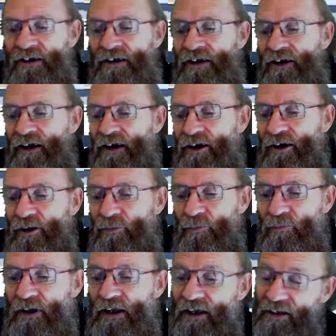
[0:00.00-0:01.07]

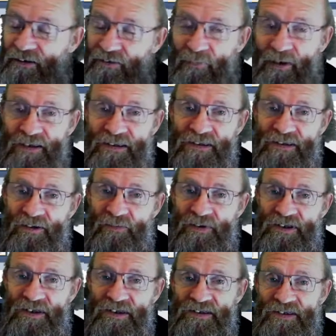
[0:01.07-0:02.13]
and makes it so much
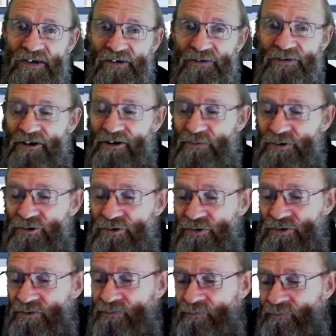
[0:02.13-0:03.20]
easier to
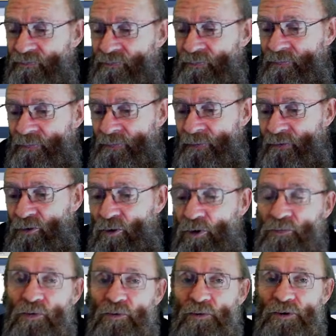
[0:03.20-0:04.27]
troubleshoot, or
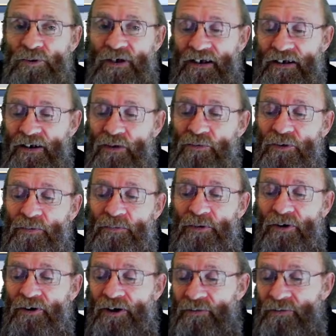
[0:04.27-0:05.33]
if you want to hand over a
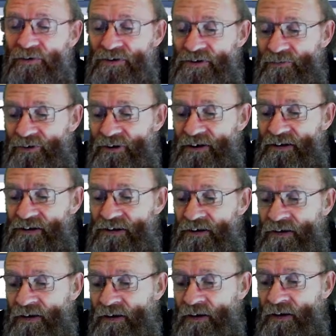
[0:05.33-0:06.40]
program to someone else.
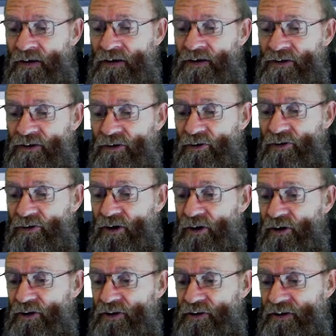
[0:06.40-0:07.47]
So the
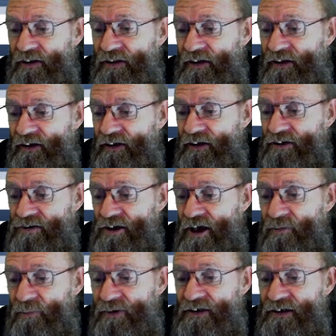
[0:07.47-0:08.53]
only thing that really needs to
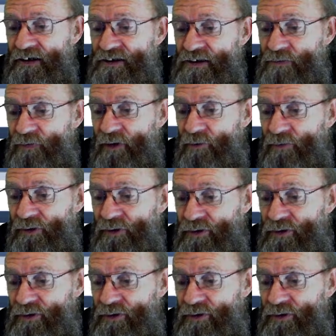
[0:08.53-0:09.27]
happen here is if I want to